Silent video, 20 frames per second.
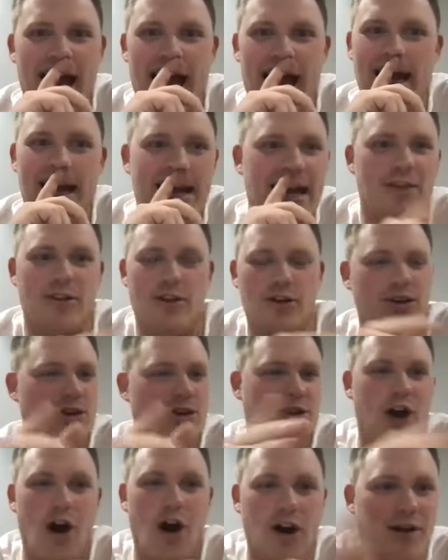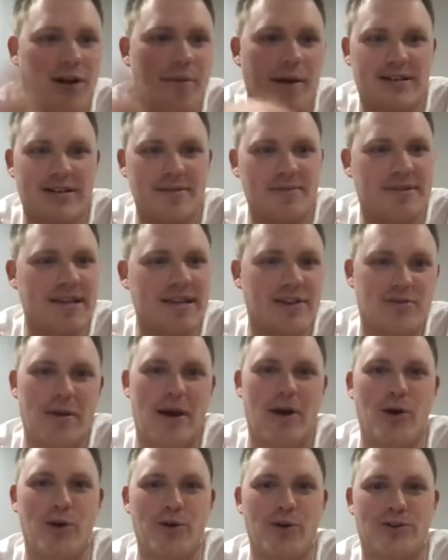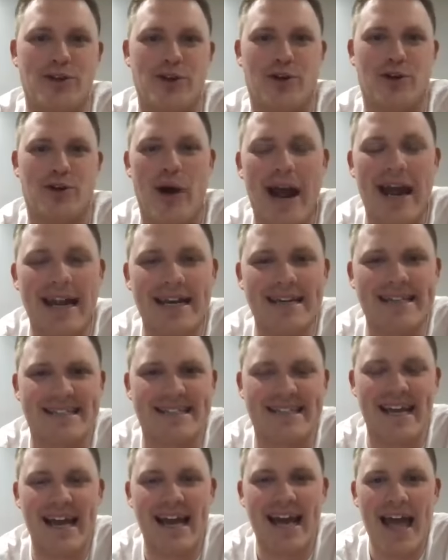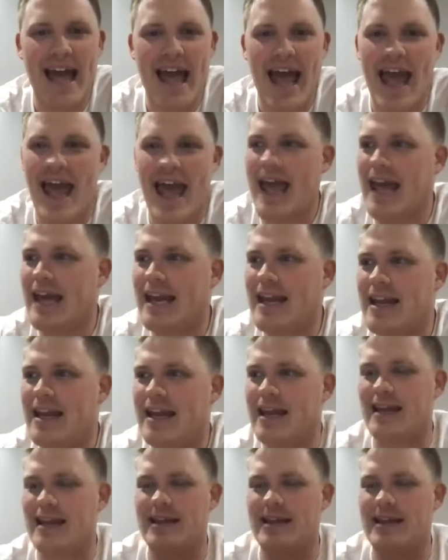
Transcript: and they're just talking amongst themselves about who's the greatest. And